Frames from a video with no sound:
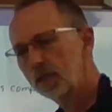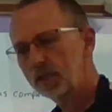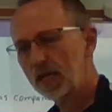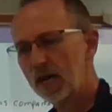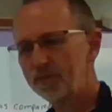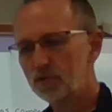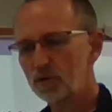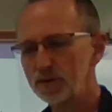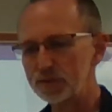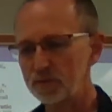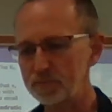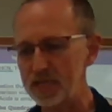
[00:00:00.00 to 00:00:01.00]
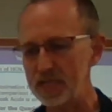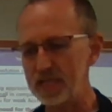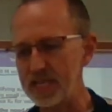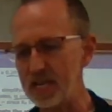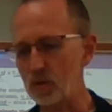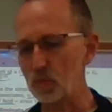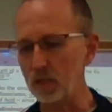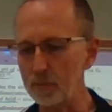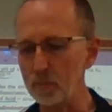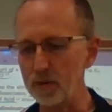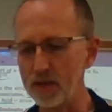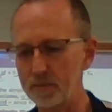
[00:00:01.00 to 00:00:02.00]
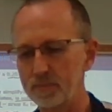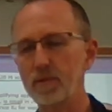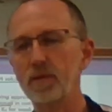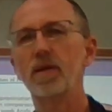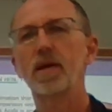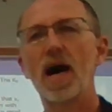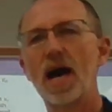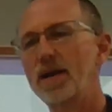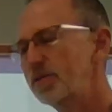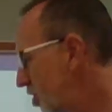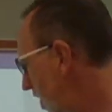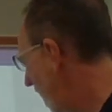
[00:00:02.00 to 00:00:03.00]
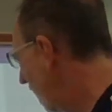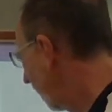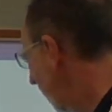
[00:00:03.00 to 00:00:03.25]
That, of course, would be the equilibrium hydrogen ion